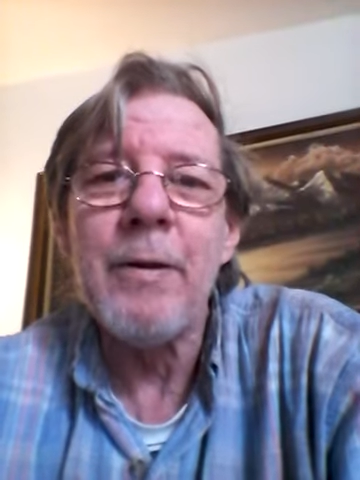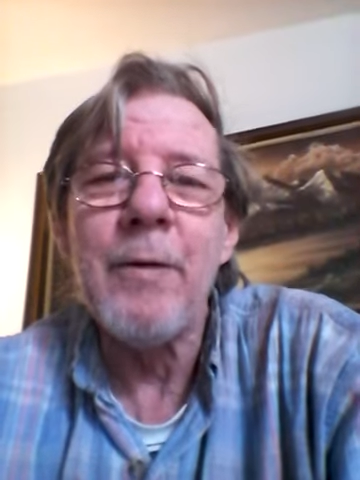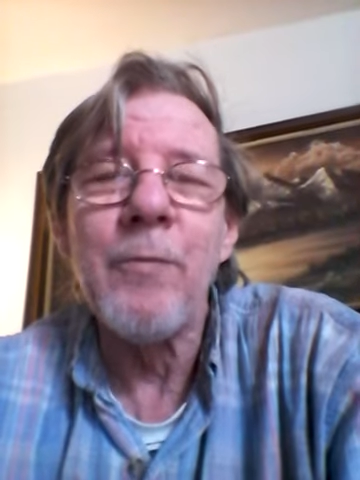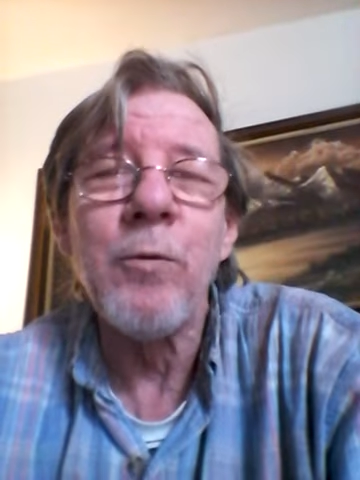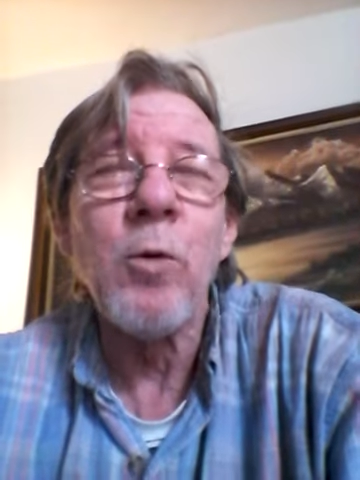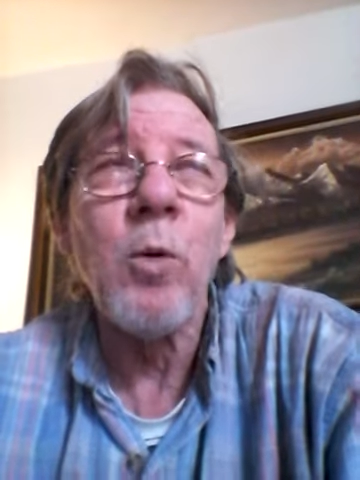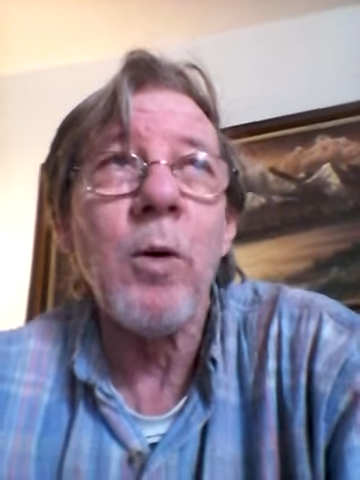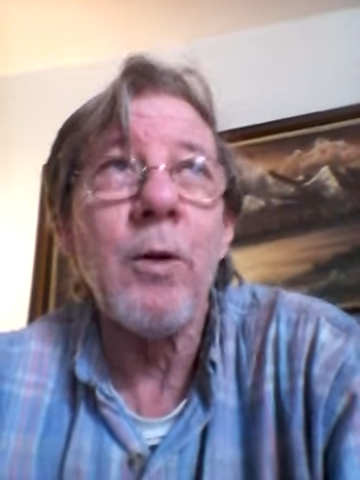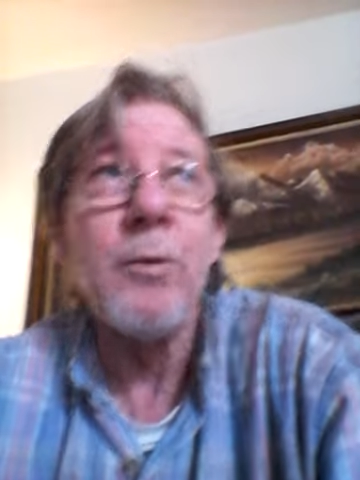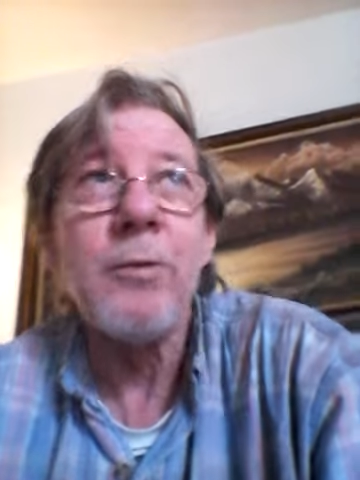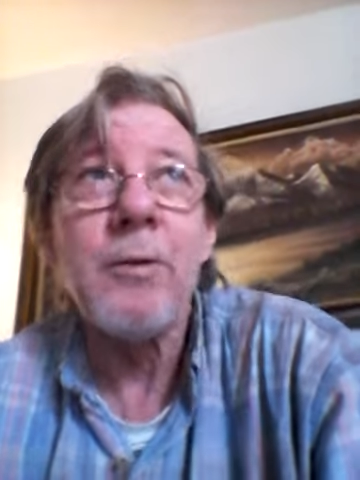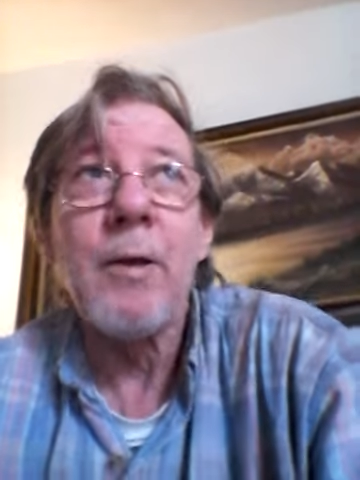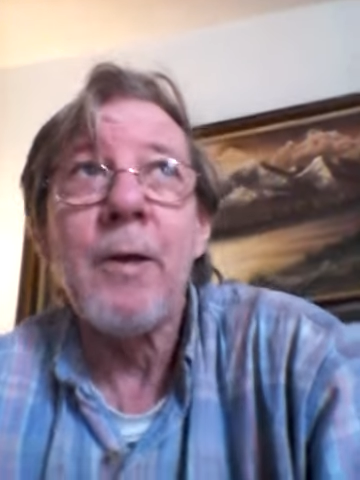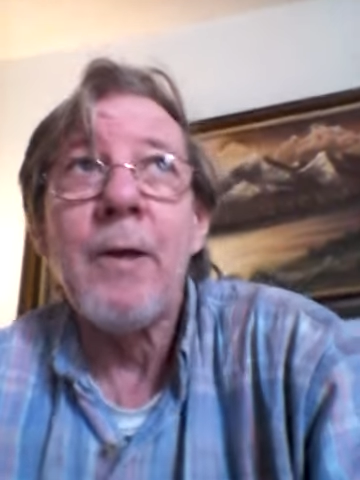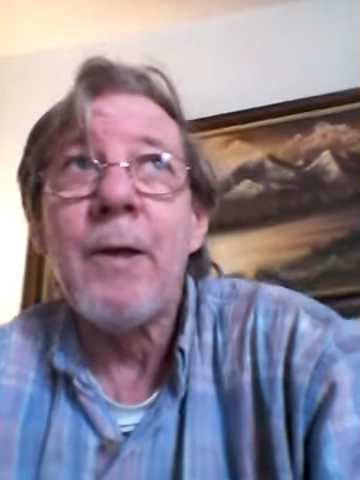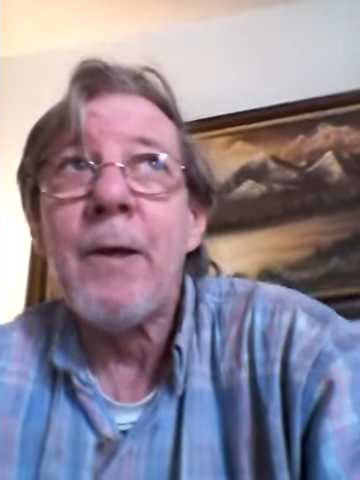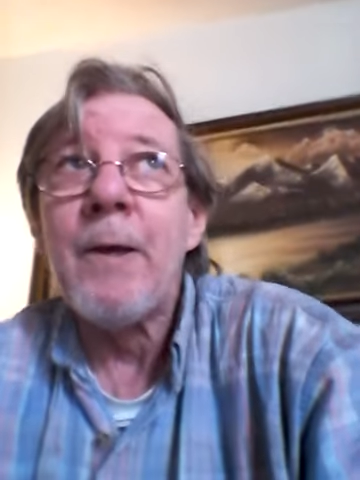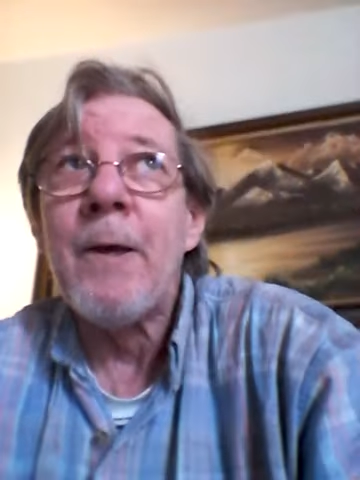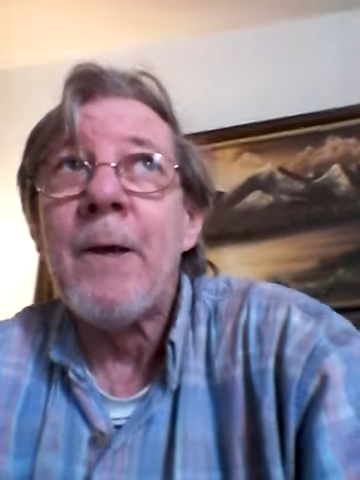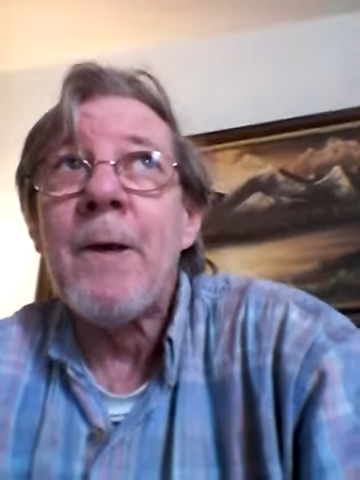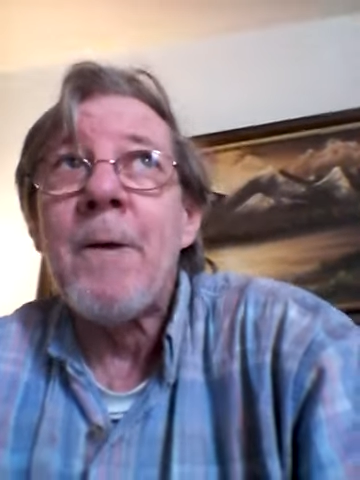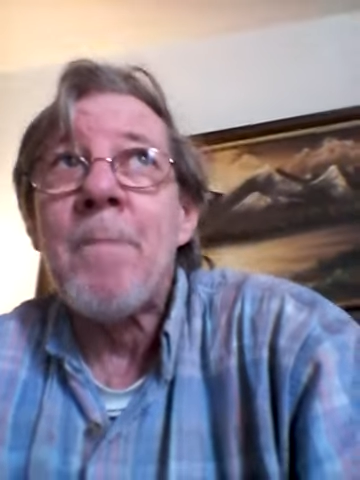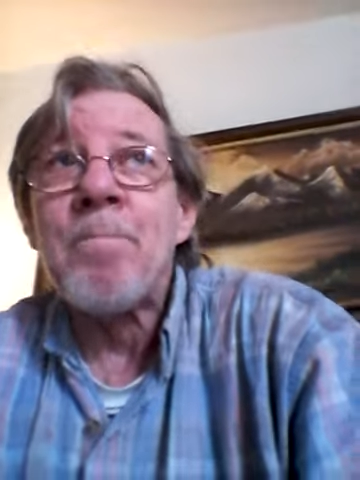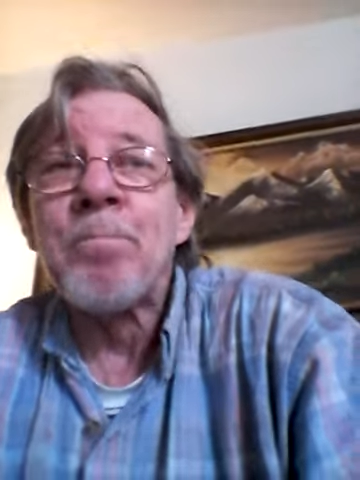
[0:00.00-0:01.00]
And of course,
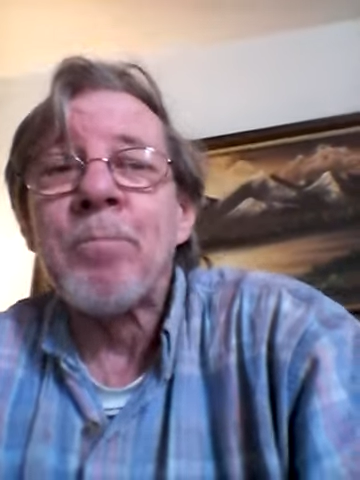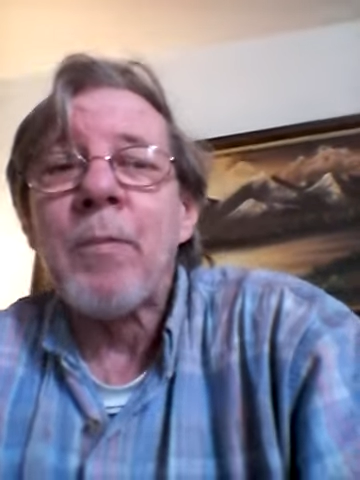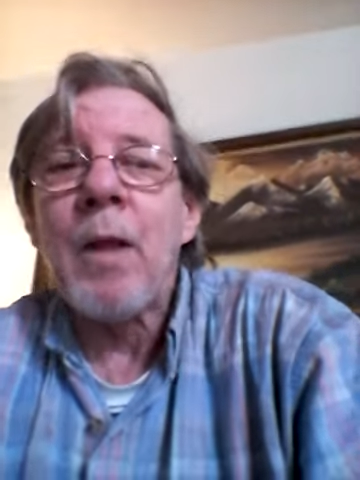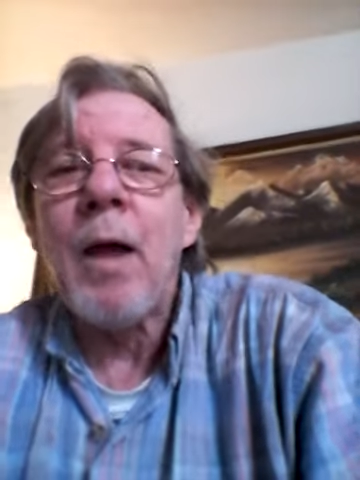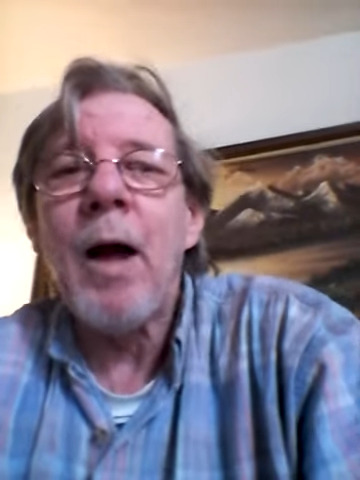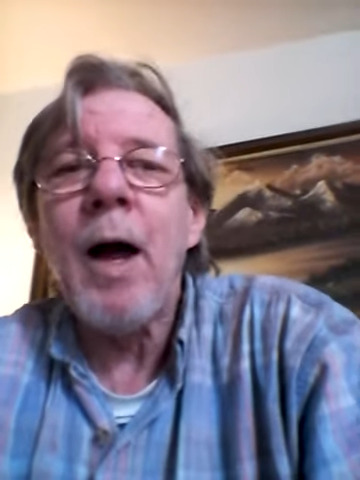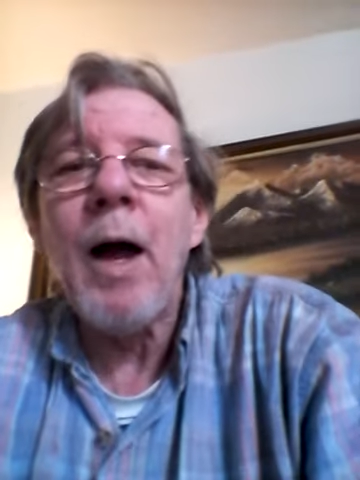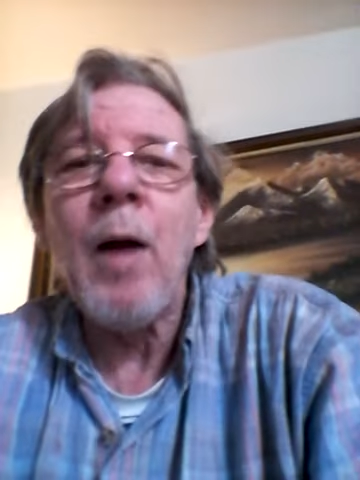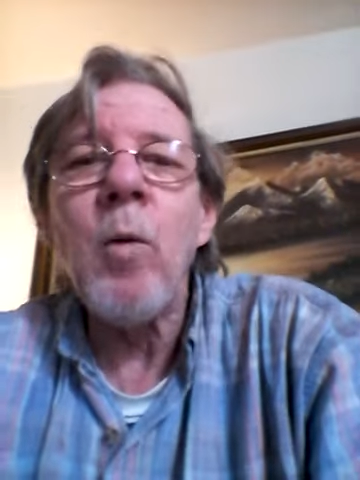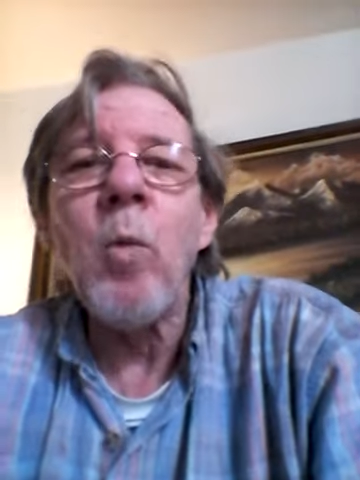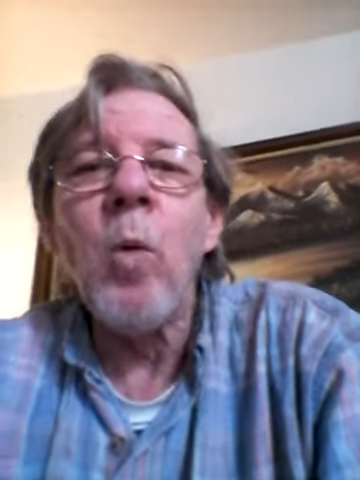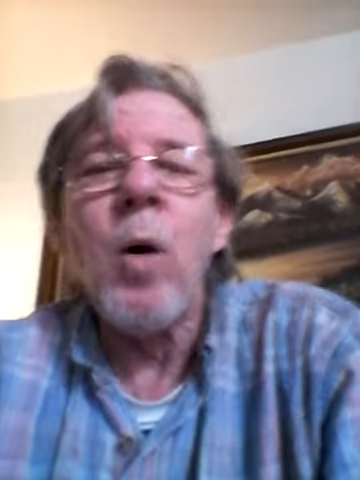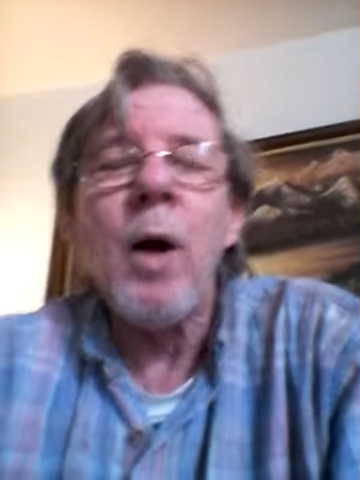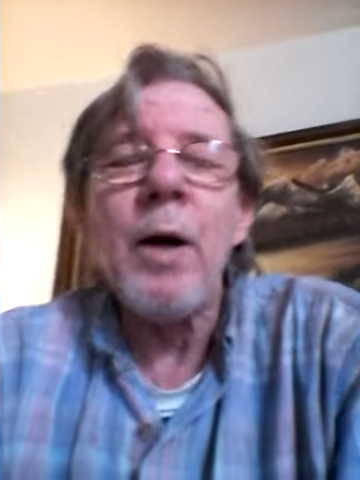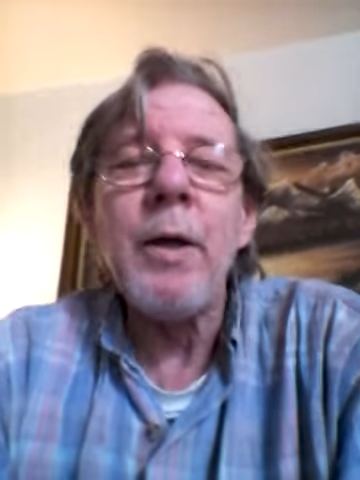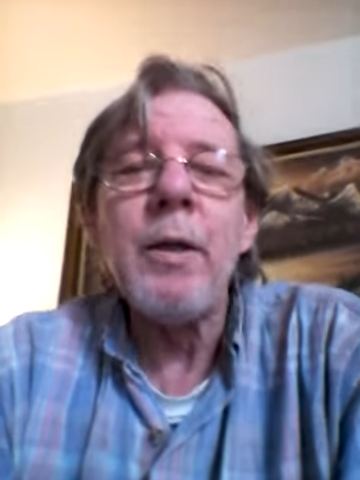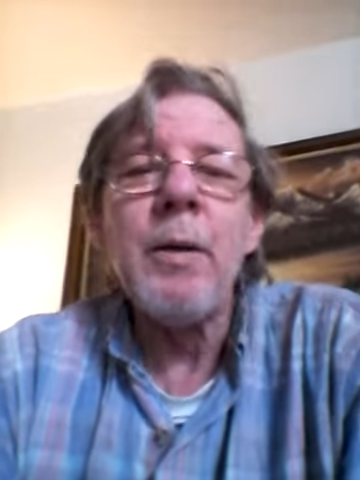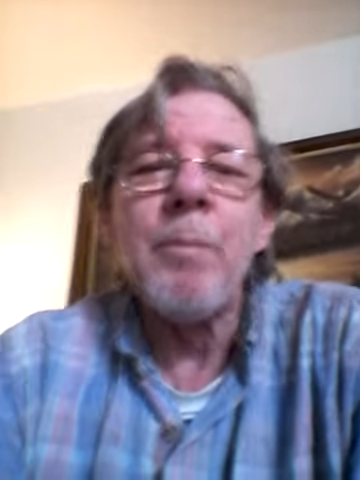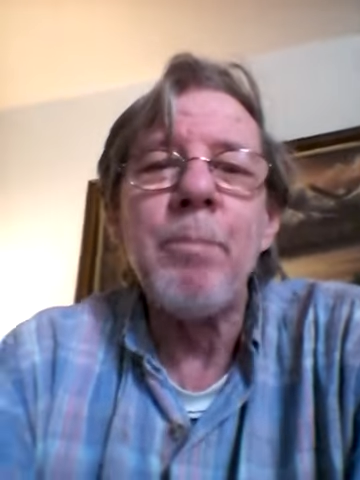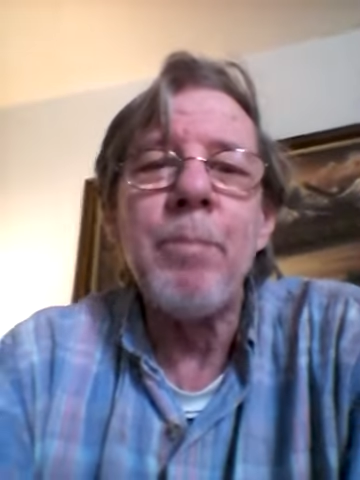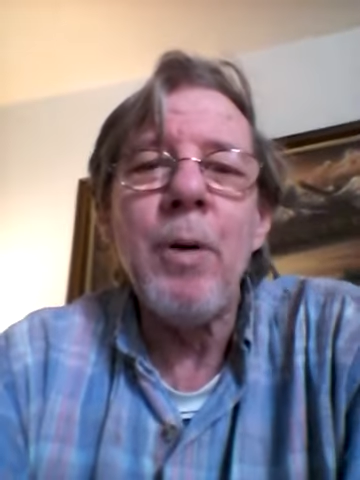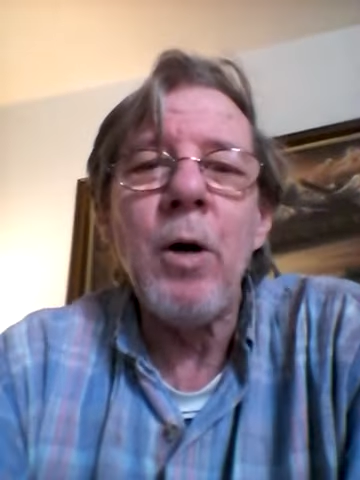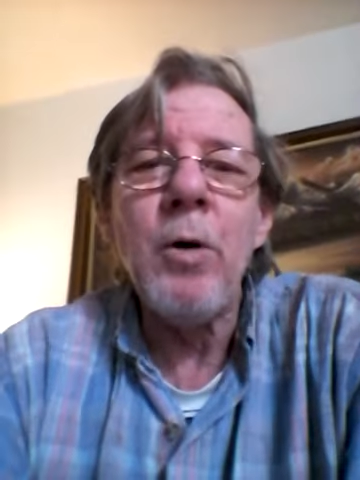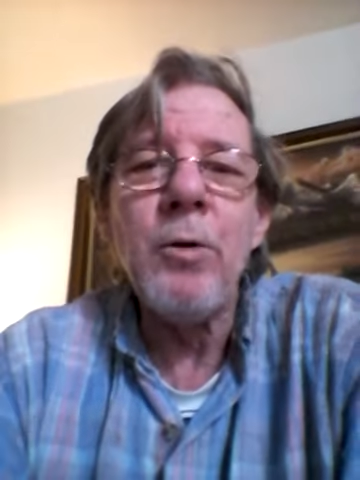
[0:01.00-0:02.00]
I wanted
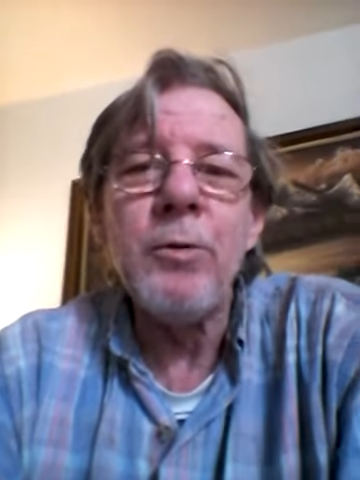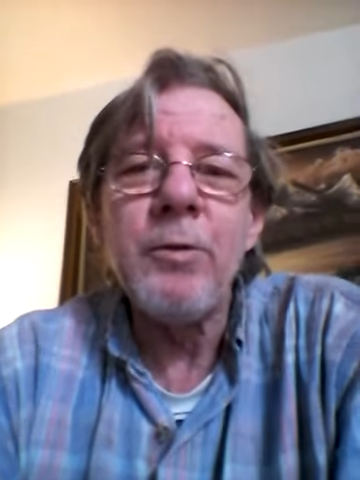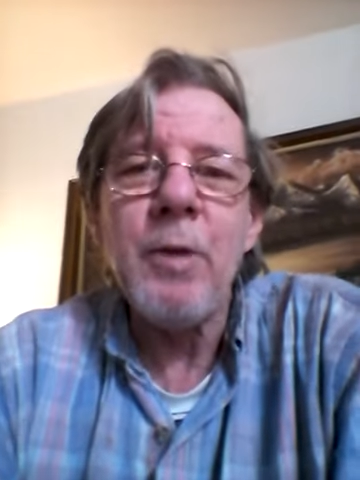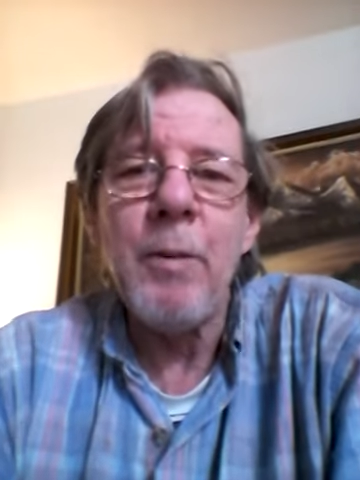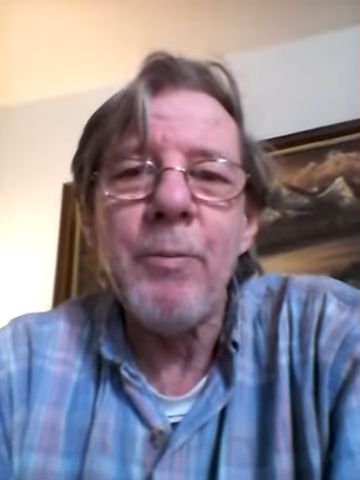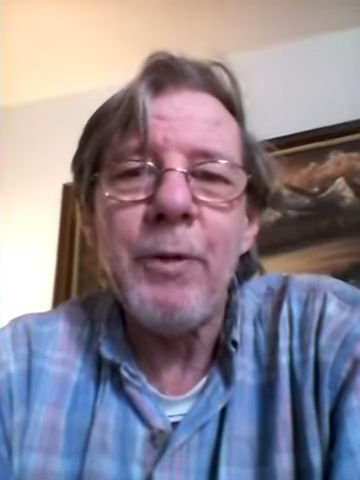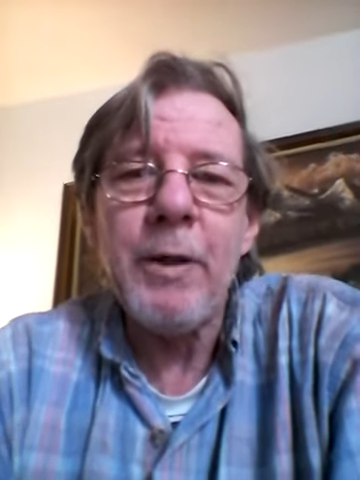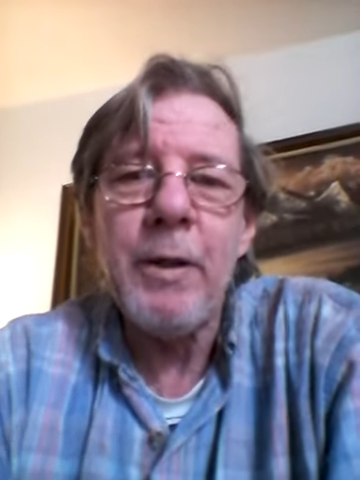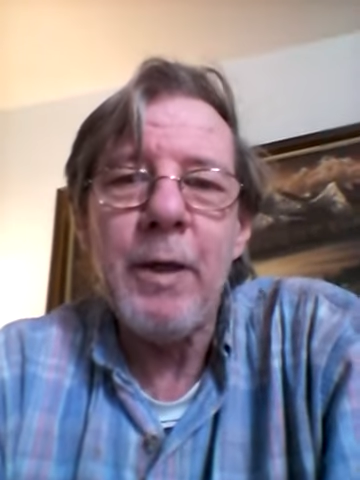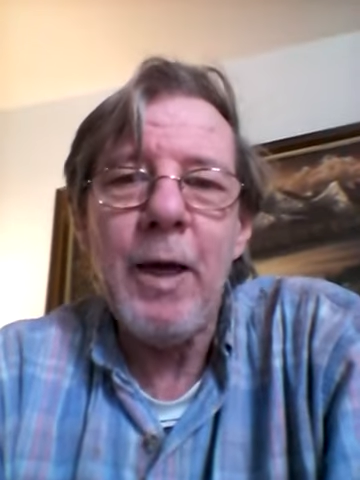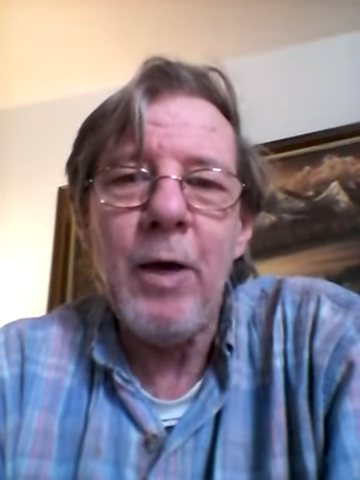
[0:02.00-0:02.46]
to post something